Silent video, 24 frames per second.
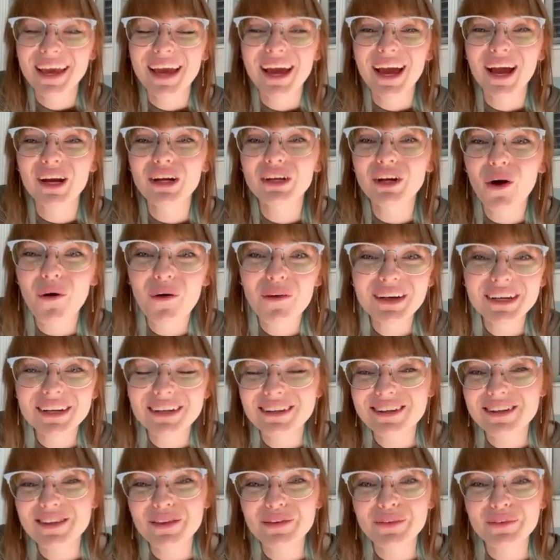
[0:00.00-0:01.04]
And go out
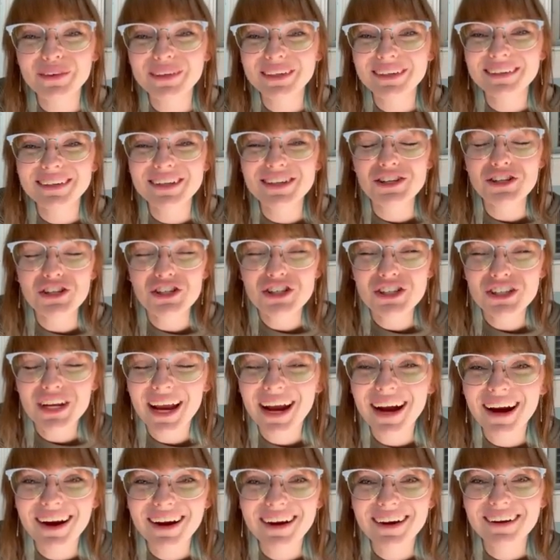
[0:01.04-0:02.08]
into the world and
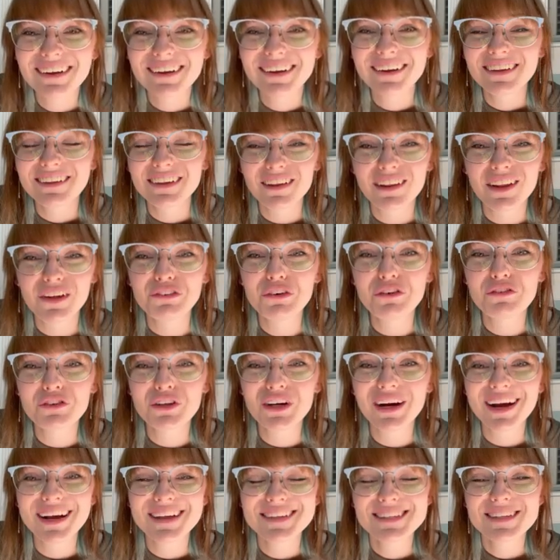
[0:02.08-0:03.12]
share the love of
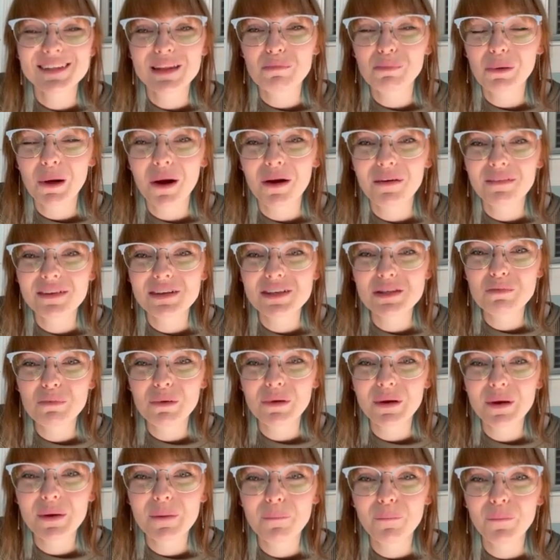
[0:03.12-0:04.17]
Christ and the power of the
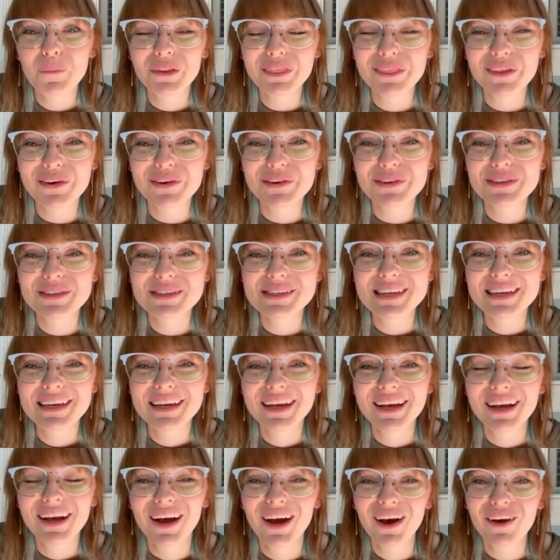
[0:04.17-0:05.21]
Spirit with those
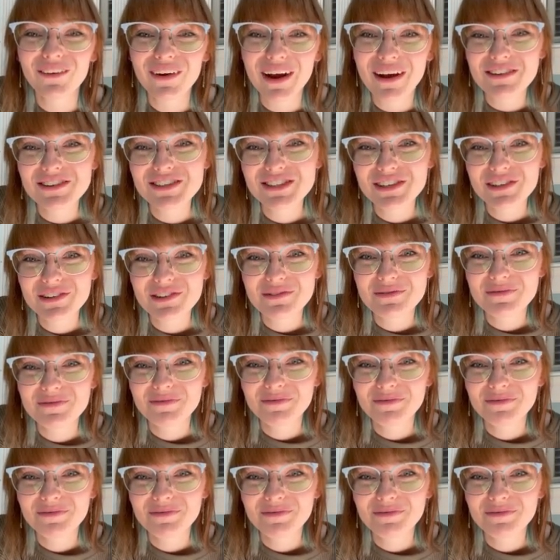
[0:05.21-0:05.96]
around you.